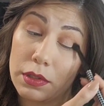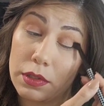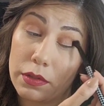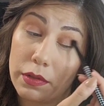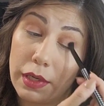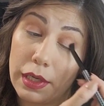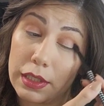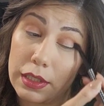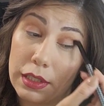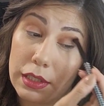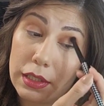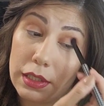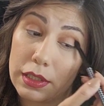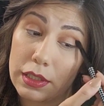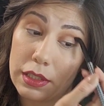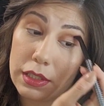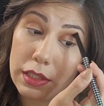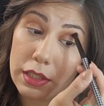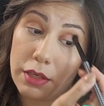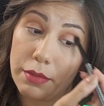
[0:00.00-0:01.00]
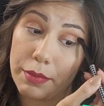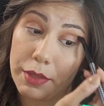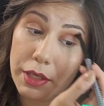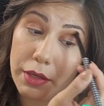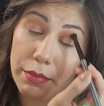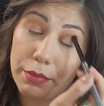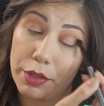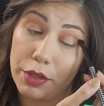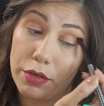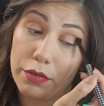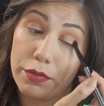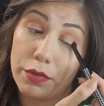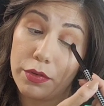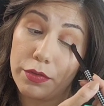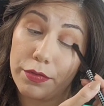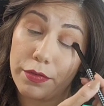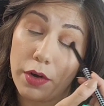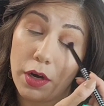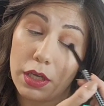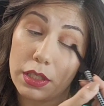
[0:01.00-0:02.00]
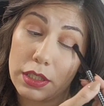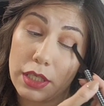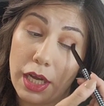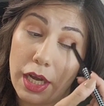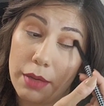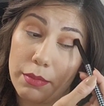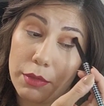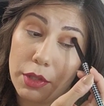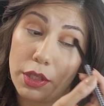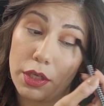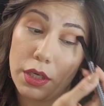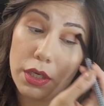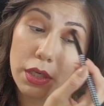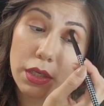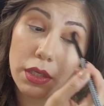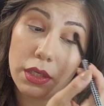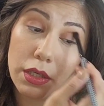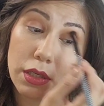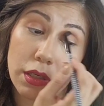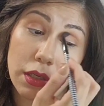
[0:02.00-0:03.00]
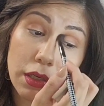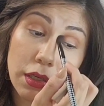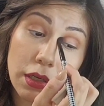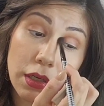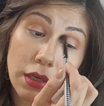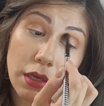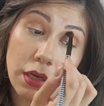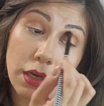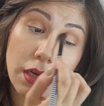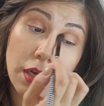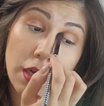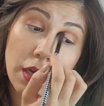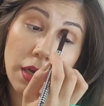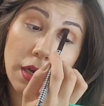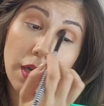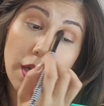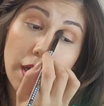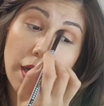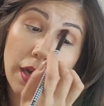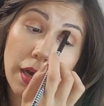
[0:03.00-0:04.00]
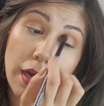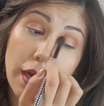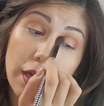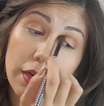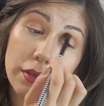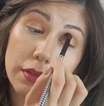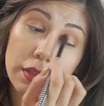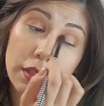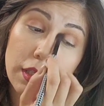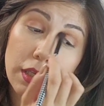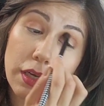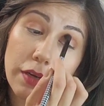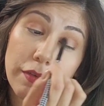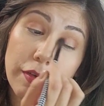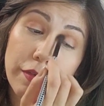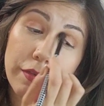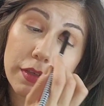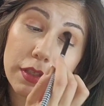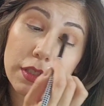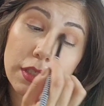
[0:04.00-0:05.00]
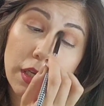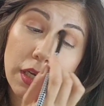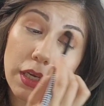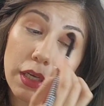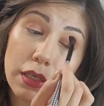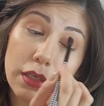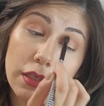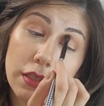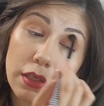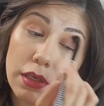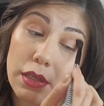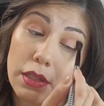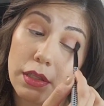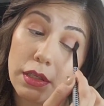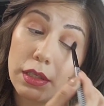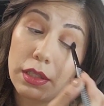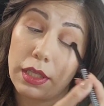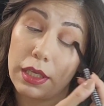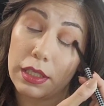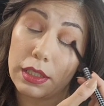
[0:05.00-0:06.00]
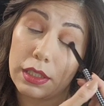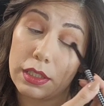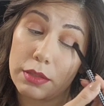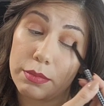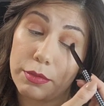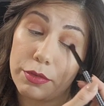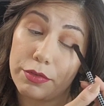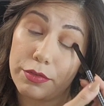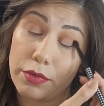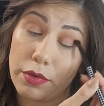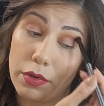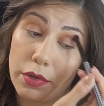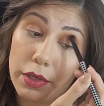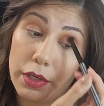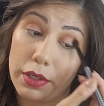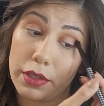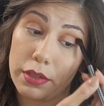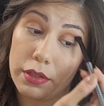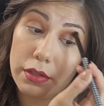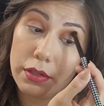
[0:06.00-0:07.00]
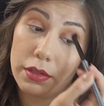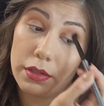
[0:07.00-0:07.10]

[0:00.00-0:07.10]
So I think this is going to be a beautiful fall time look. I don't think I've ever done a look like this before.